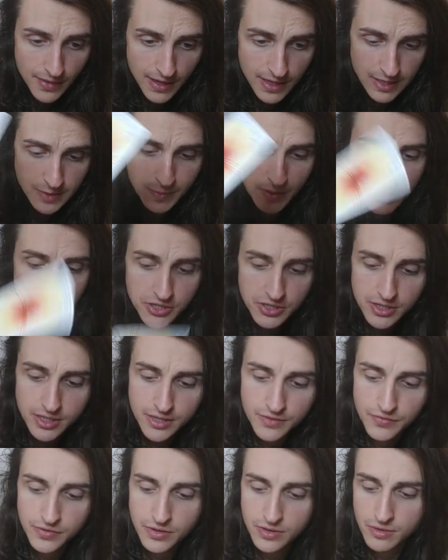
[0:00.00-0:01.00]

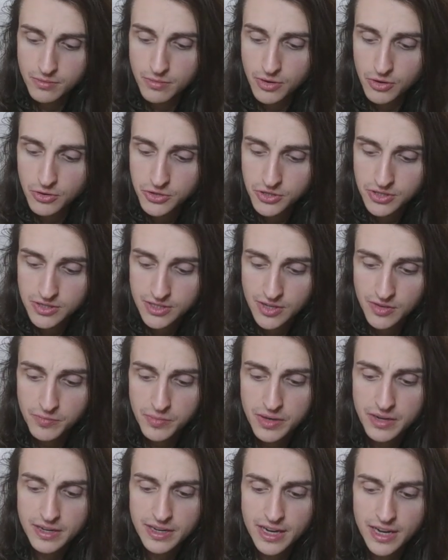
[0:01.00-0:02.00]
especially if your emotions have been